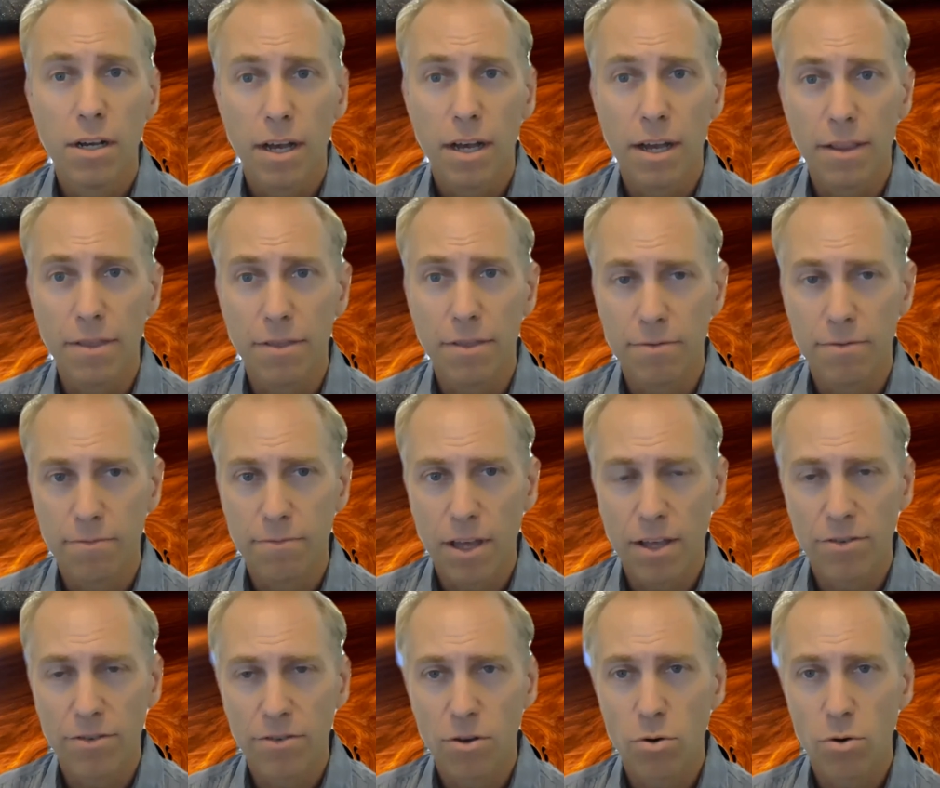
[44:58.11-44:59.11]
And
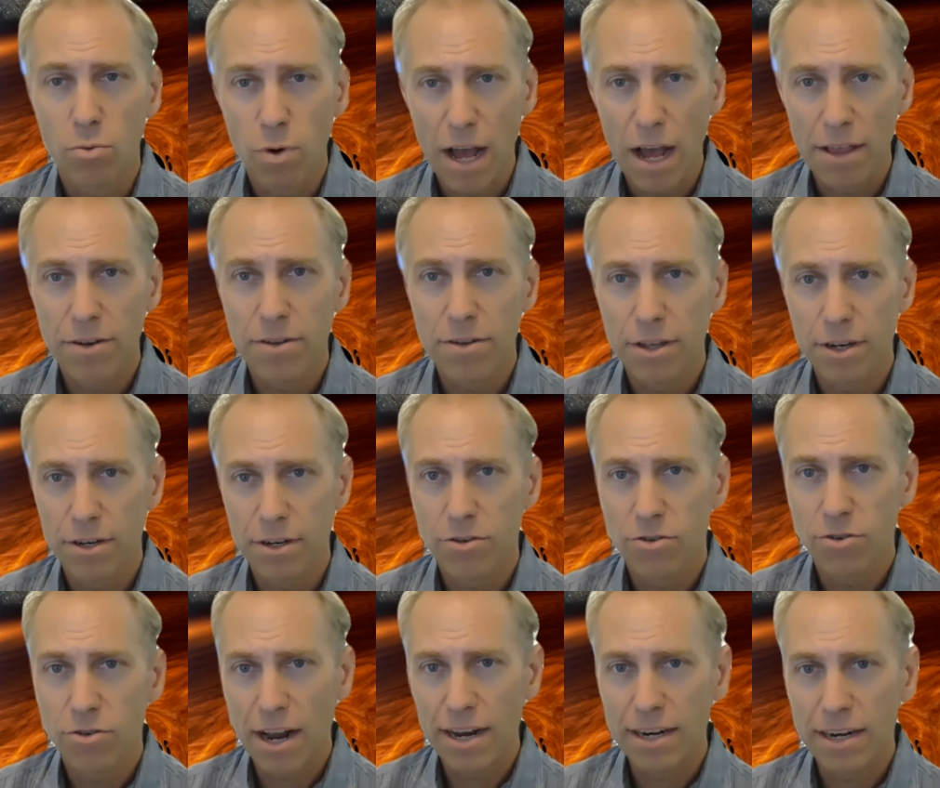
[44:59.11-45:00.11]
so rather than
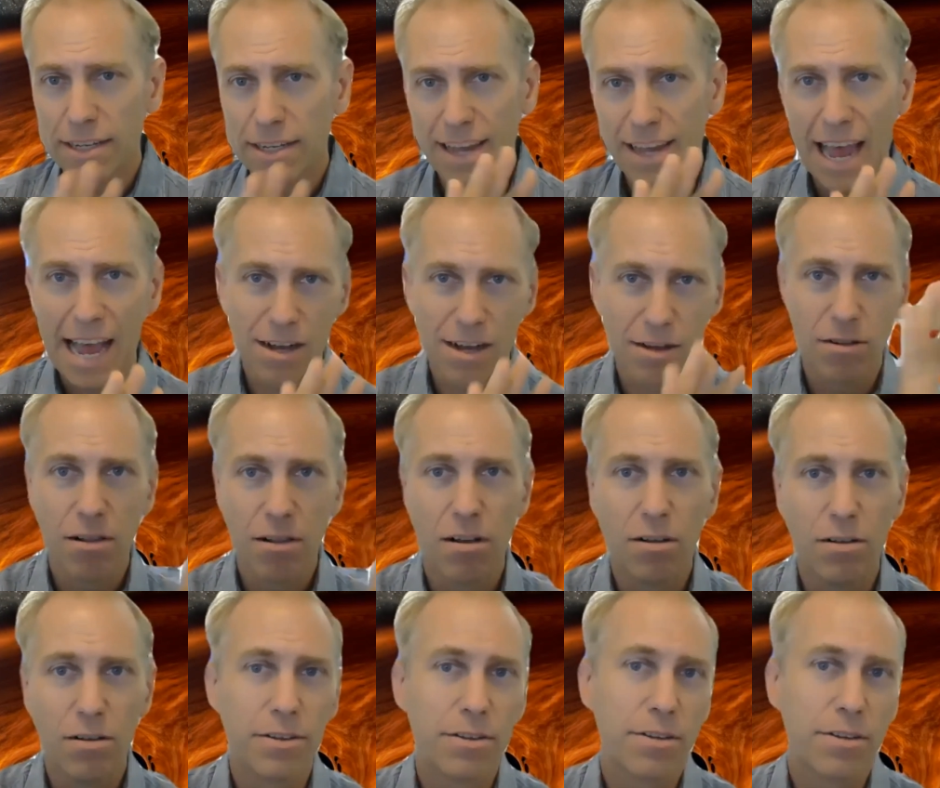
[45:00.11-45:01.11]
trying to tackle
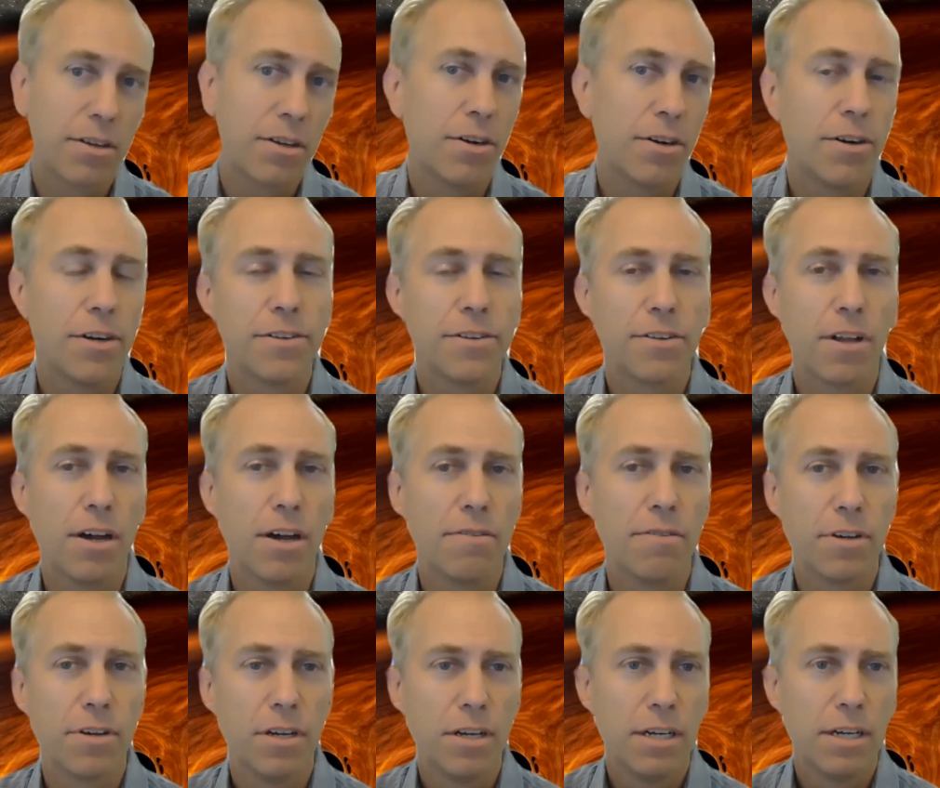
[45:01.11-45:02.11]
all the security stuff,